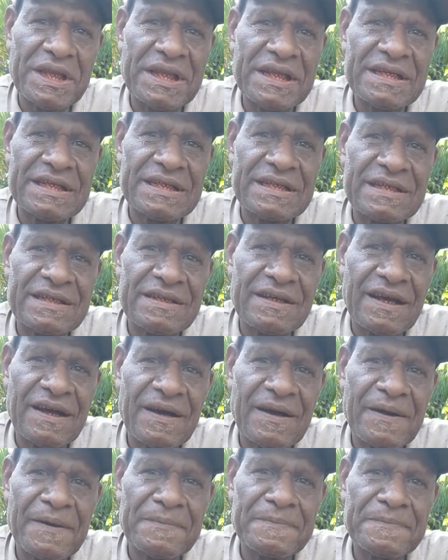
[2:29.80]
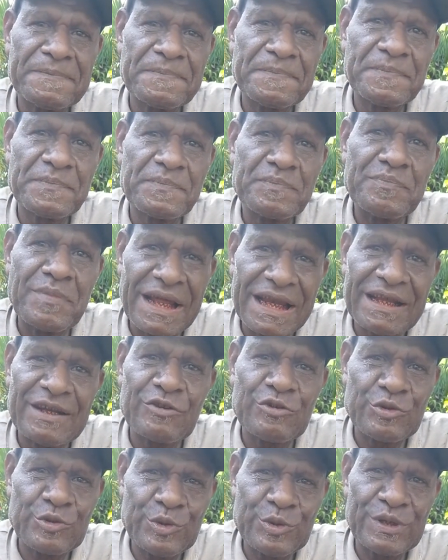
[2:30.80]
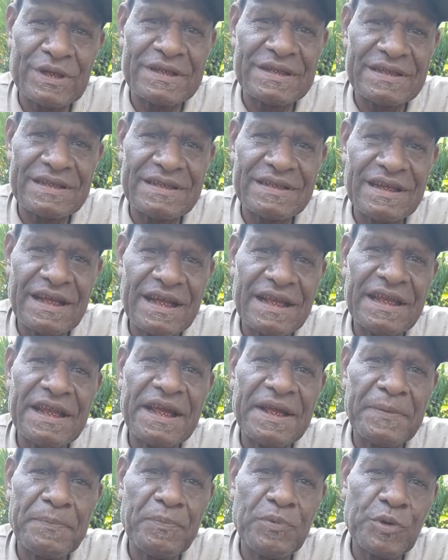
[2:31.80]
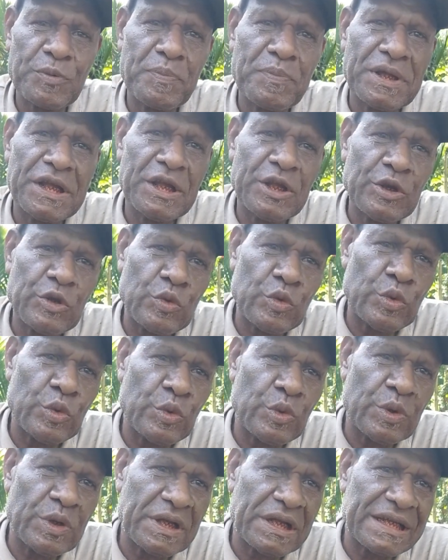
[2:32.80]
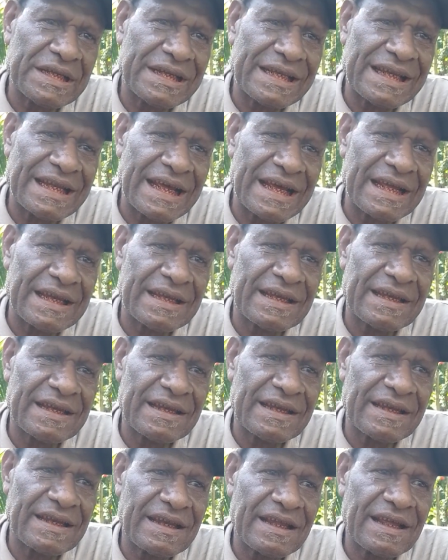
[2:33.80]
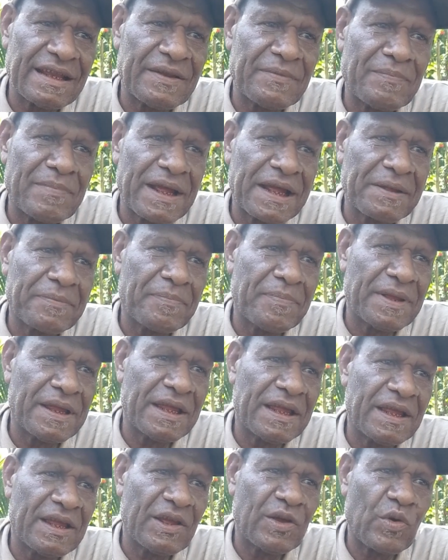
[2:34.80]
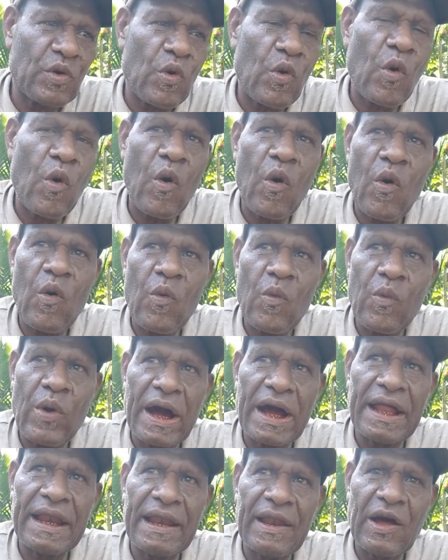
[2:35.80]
these medical students, and they put me into internet and make me go while